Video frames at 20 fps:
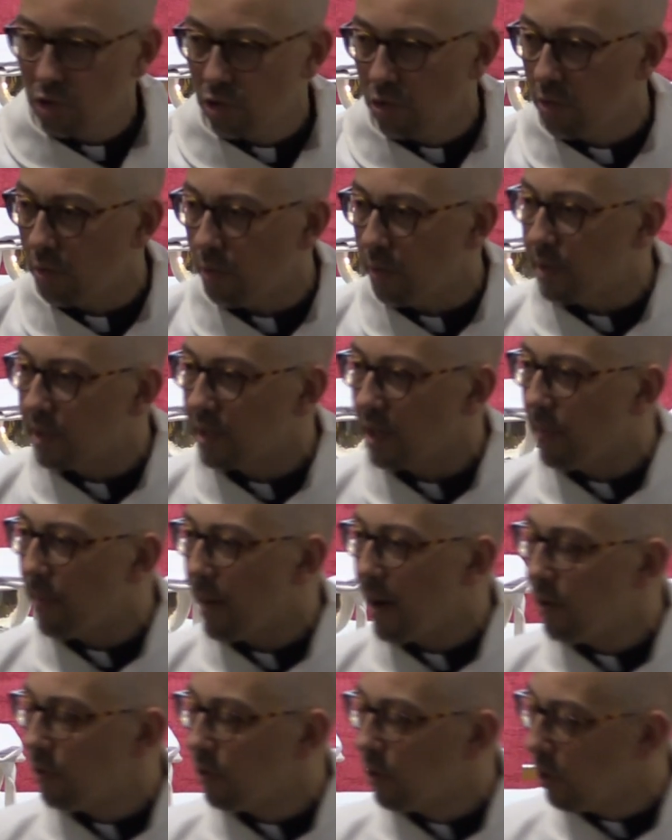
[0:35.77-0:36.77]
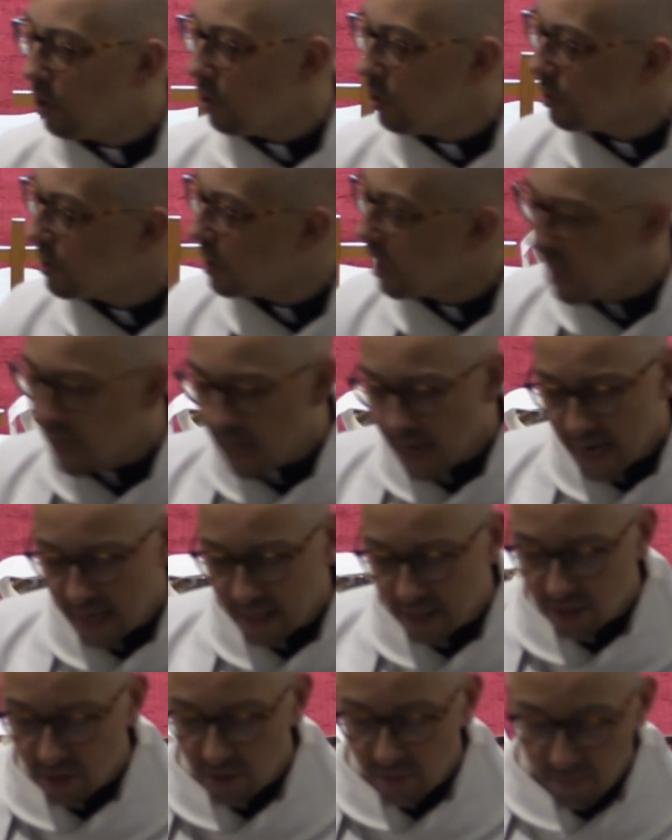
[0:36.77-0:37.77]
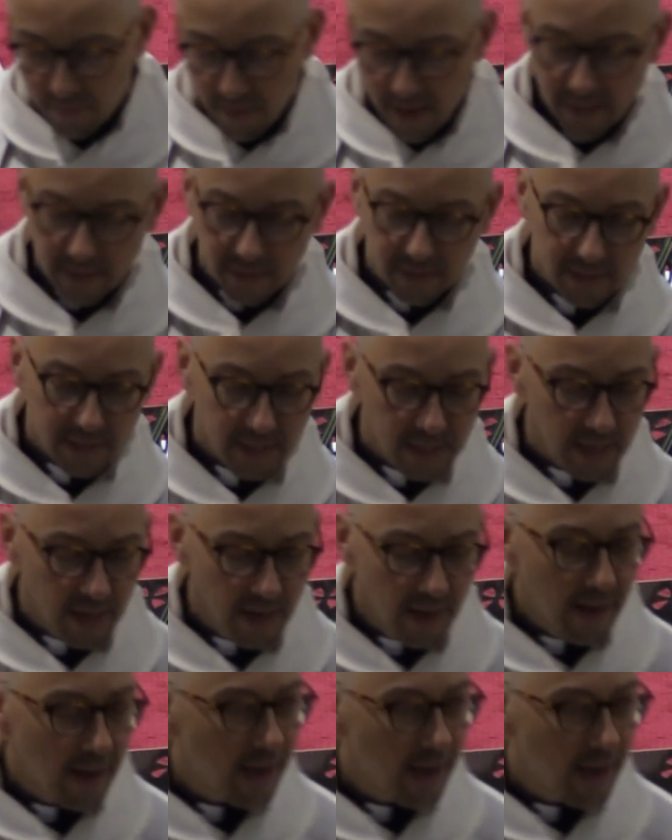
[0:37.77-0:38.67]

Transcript: truths about God and humanity